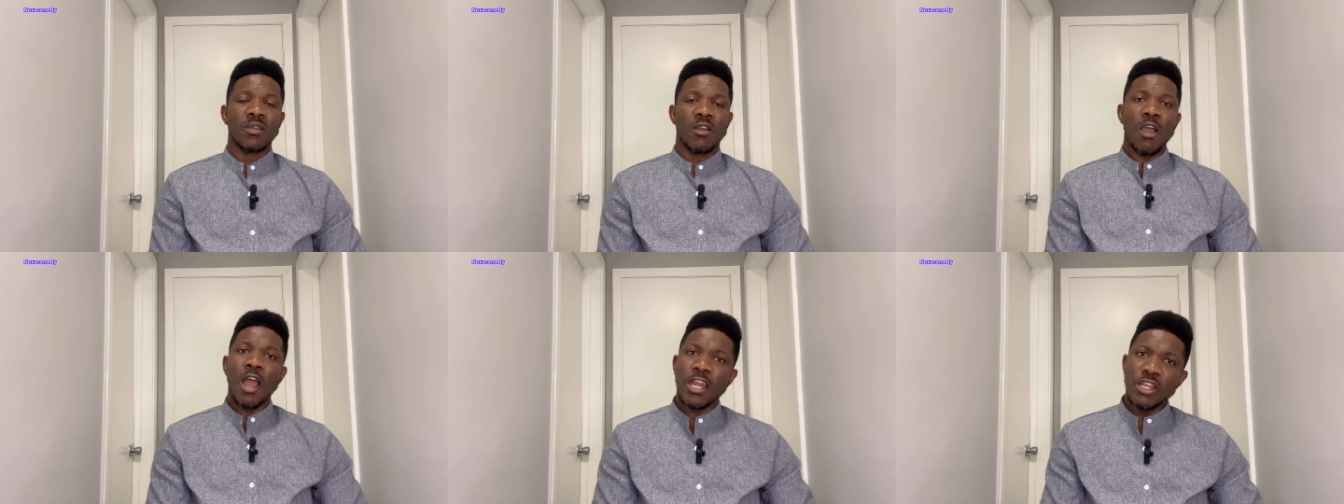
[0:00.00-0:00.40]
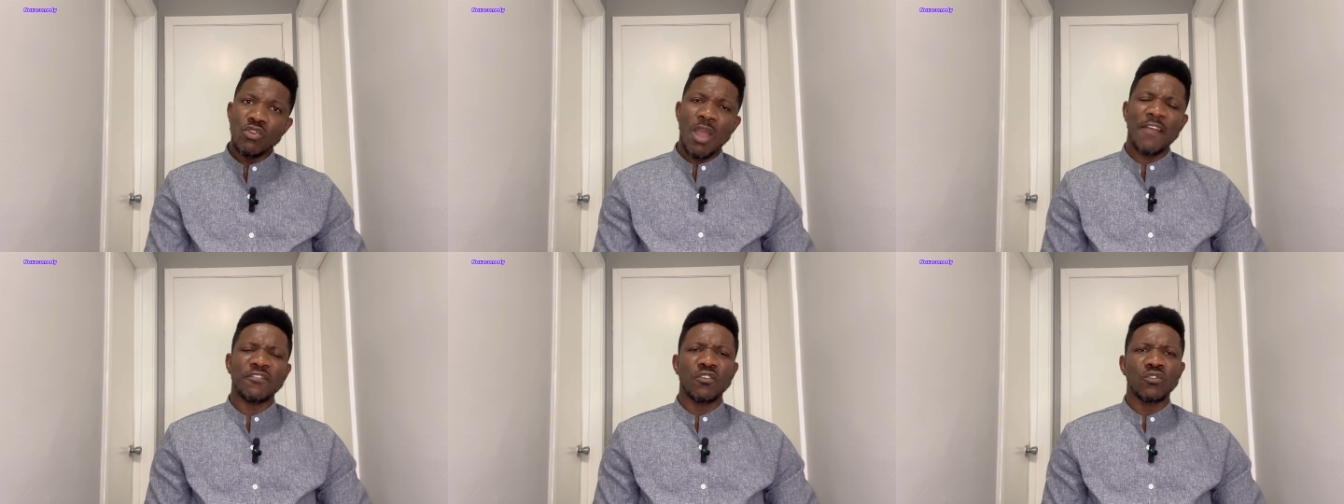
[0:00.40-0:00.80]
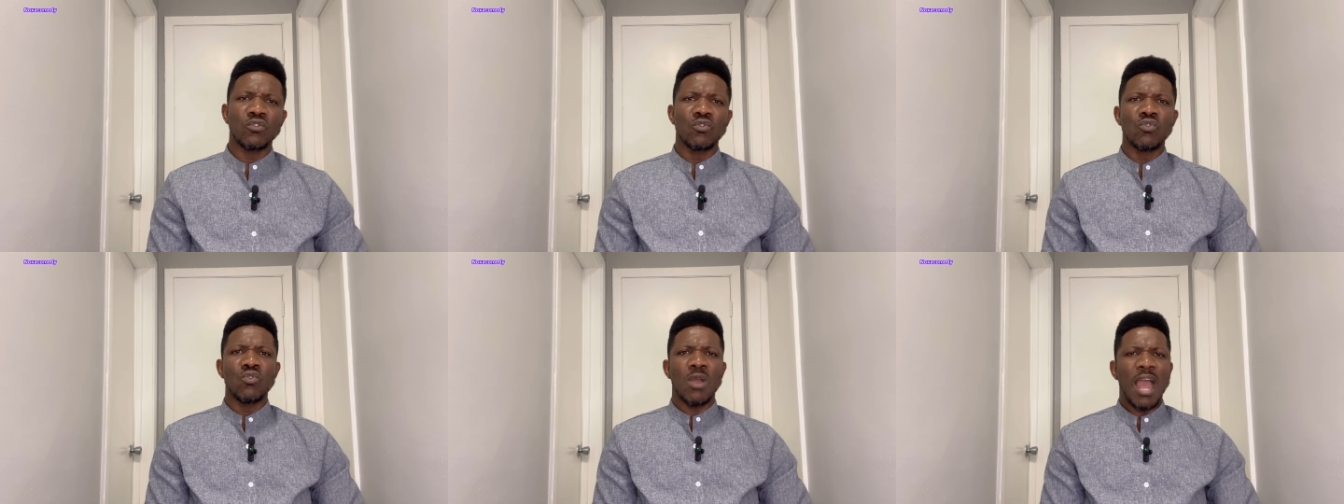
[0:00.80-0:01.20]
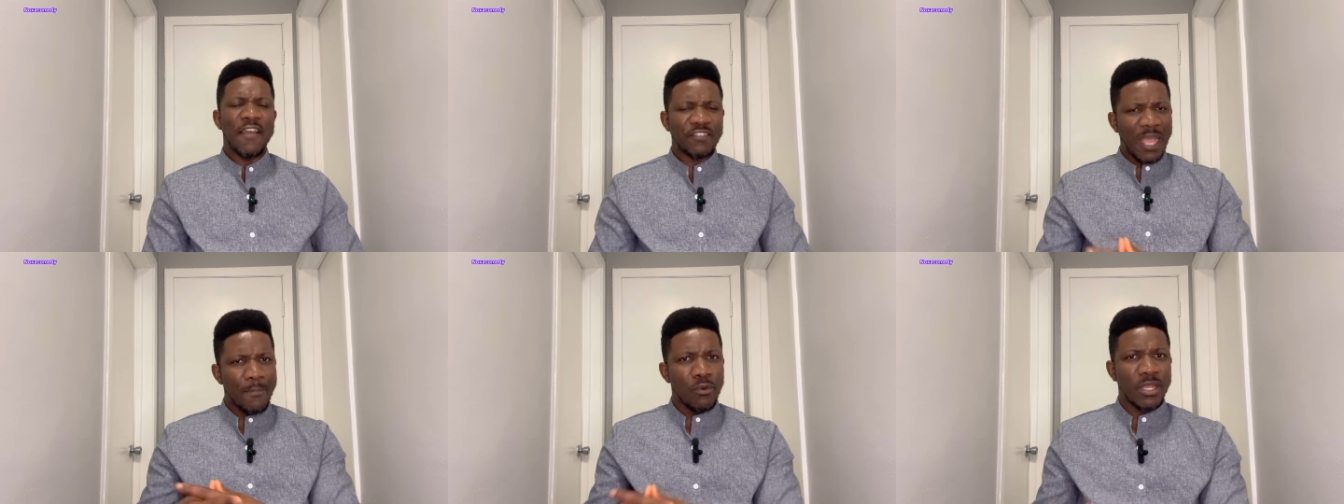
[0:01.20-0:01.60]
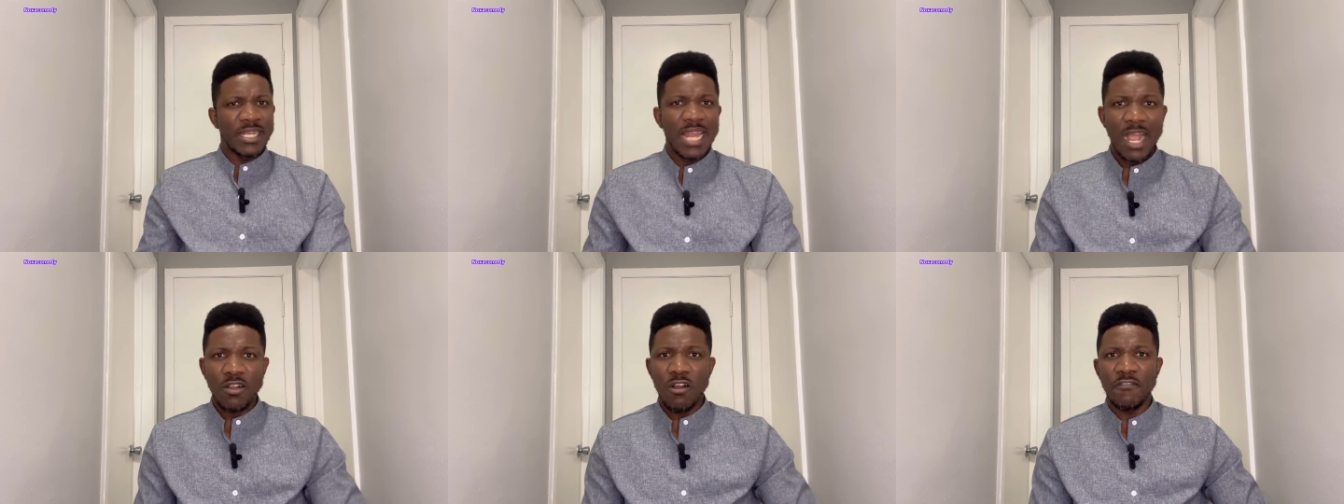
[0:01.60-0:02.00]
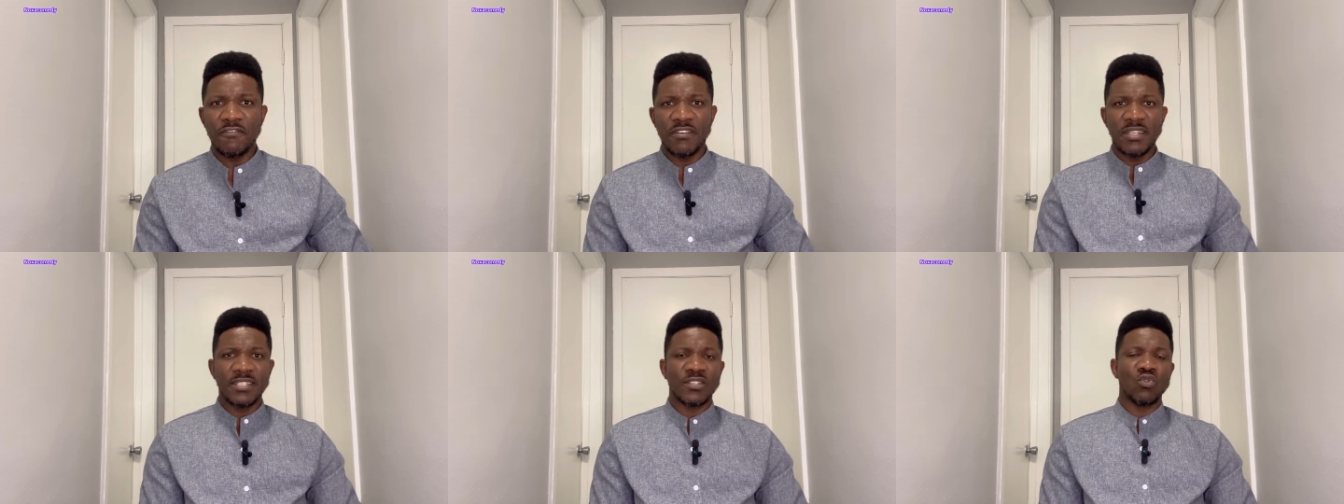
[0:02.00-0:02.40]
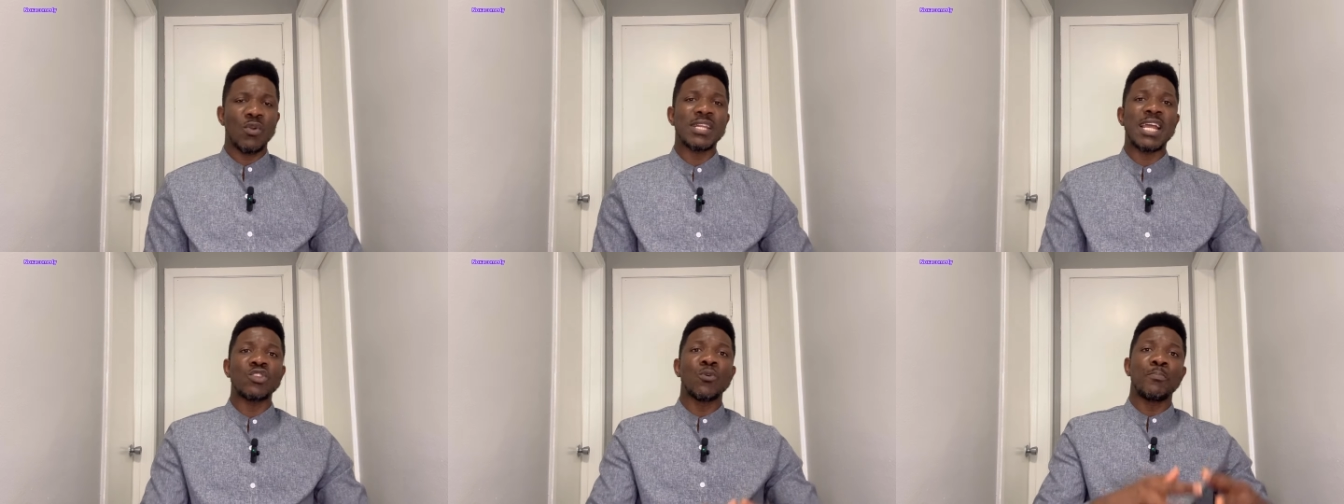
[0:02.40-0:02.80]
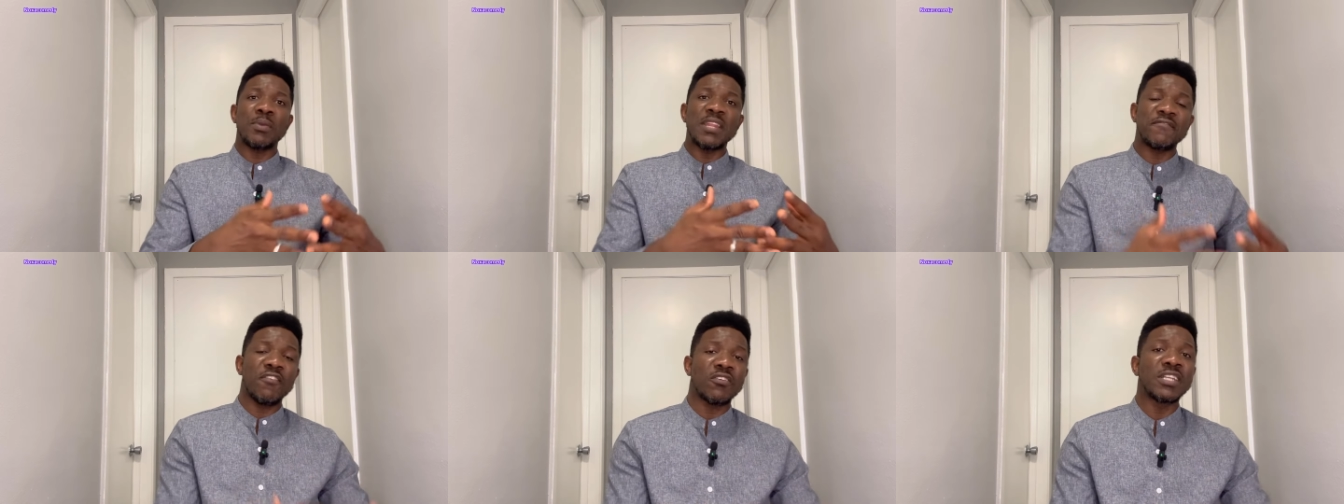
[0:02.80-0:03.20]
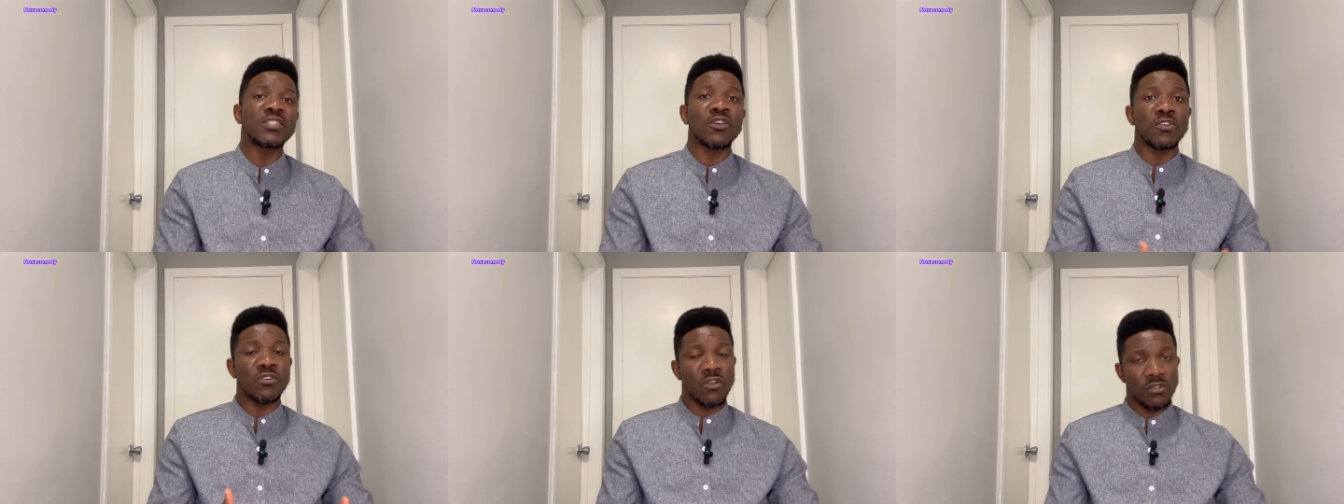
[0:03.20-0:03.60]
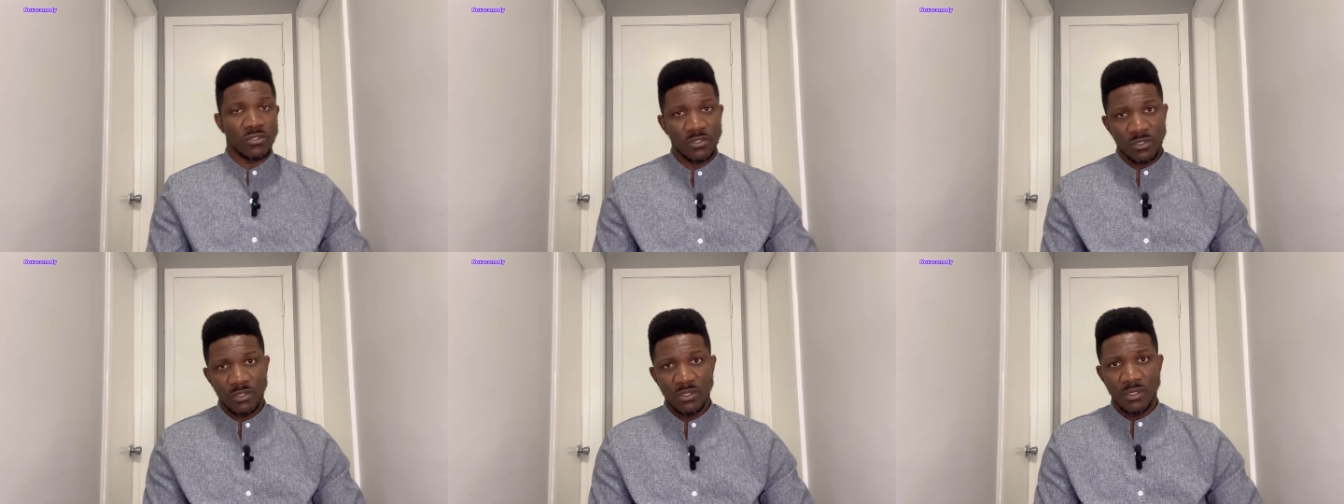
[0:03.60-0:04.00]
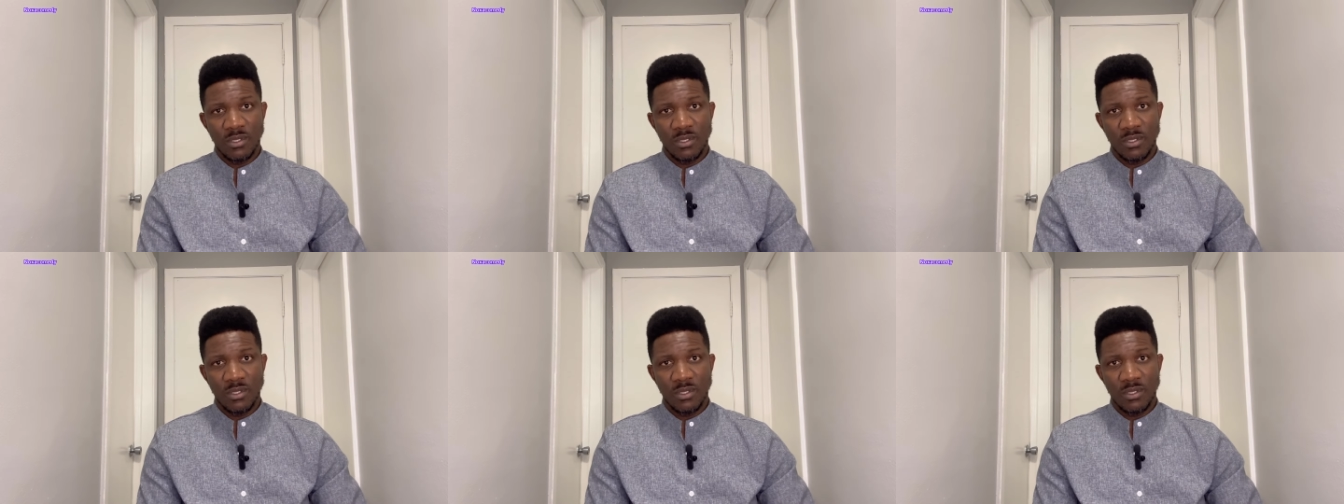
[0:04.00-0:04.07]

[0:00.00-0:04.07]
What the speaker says: All you have to do after booking that conference, whether you paid for it or not,